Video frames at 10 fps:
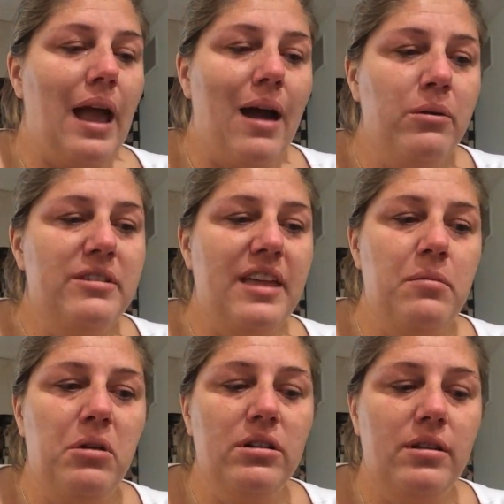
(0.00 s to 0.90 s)
I was
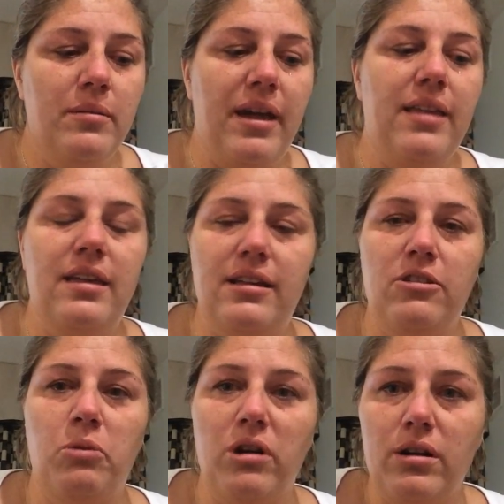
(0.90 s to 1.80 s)
able to make
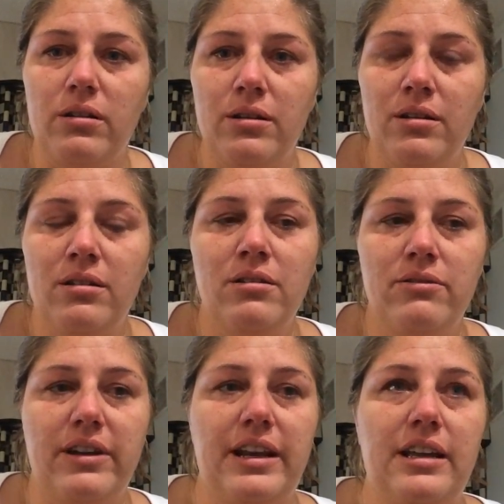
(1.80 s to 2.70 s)
things work
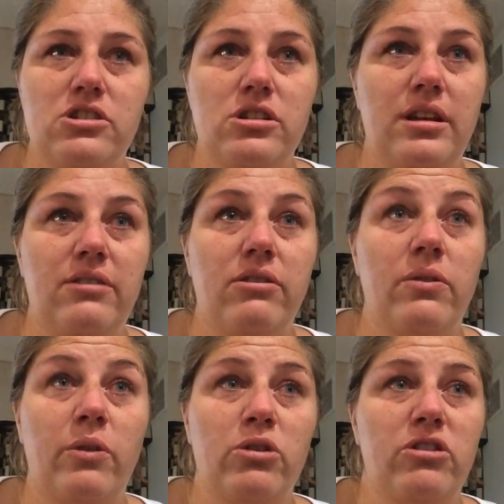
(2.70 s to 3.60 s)
financially for the
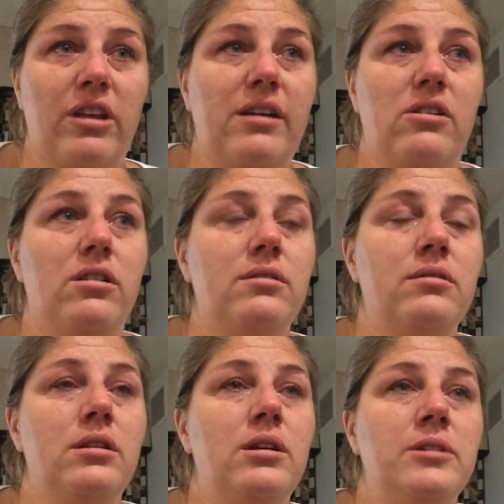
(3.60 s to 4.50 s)
first cycle,
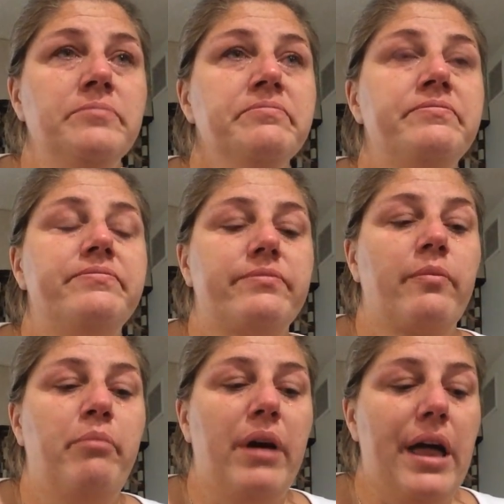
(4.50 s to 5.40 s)

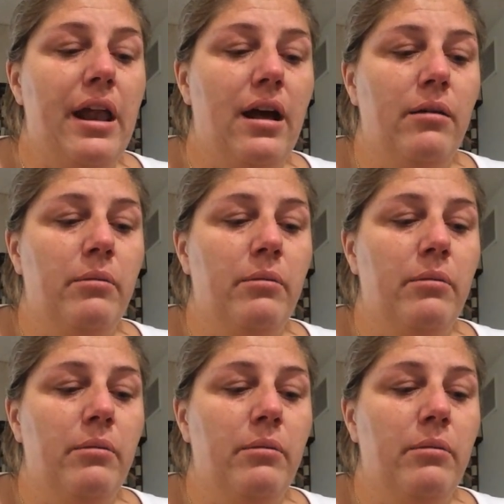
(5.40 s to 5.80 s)
but